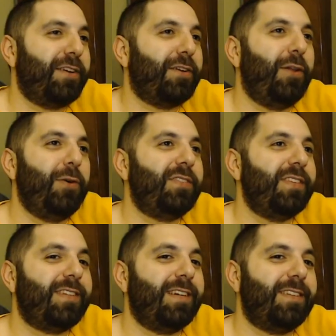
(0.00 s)

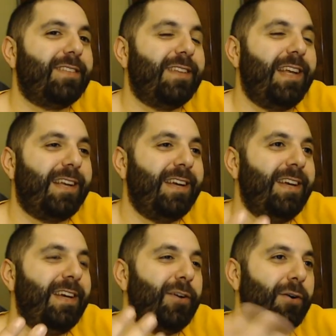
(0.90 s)
closest, because it's like
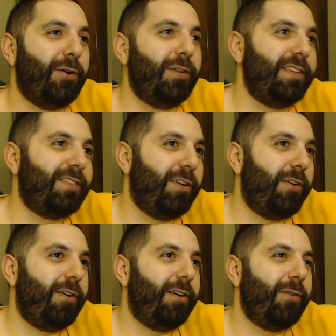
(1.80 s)
an early
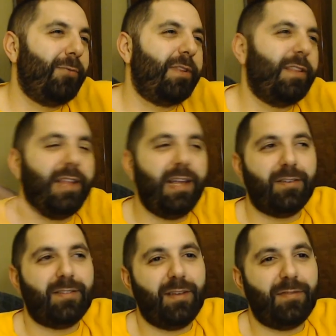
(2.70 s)
song where the
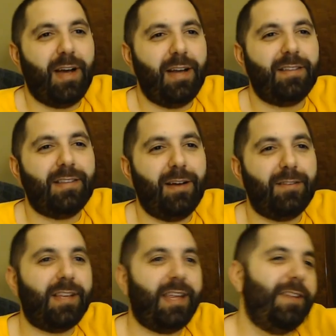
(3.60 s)
later stuff kind of
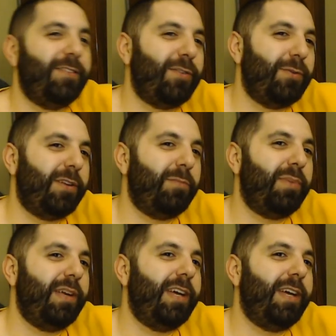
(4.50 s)
sounds akin to it a
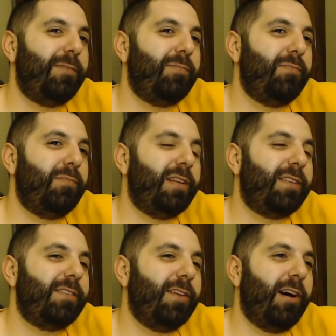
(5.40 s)
bit, but
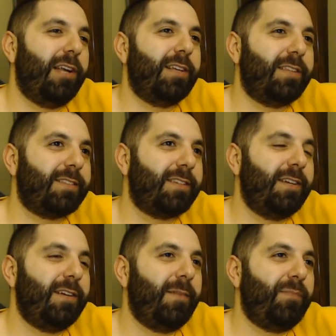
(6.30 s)
it's not as,
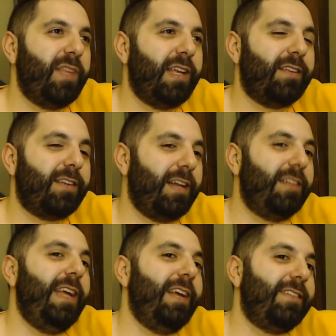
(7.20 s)
it gets kind
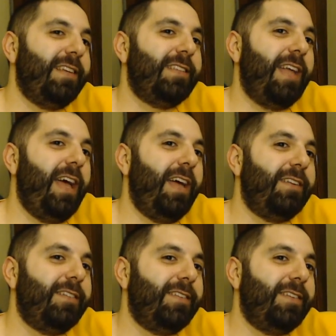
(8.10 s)
of dancey at the
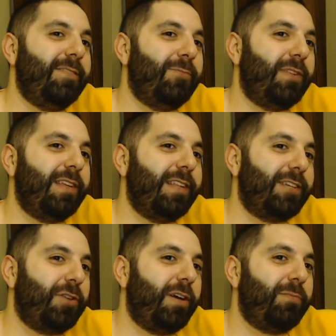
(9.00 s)
end, and where the
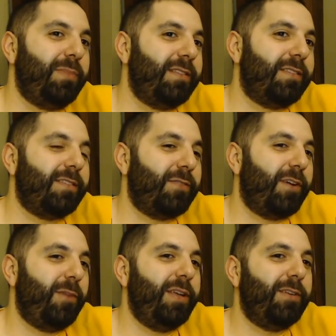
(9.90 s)
electronic beats and stuff
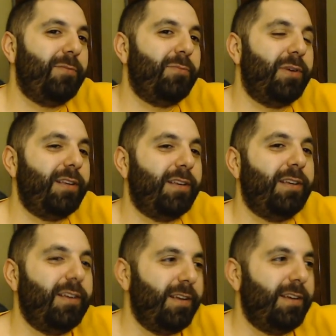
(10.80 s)
come in. But
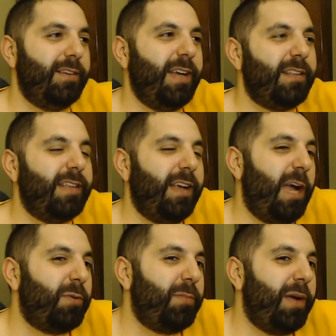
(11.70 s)
yeah, I'd say
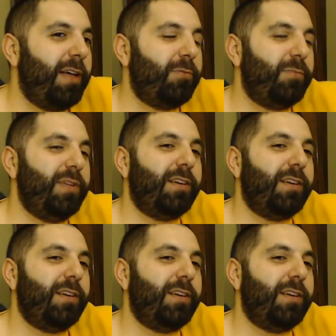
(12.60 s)
Hyper Ballad would be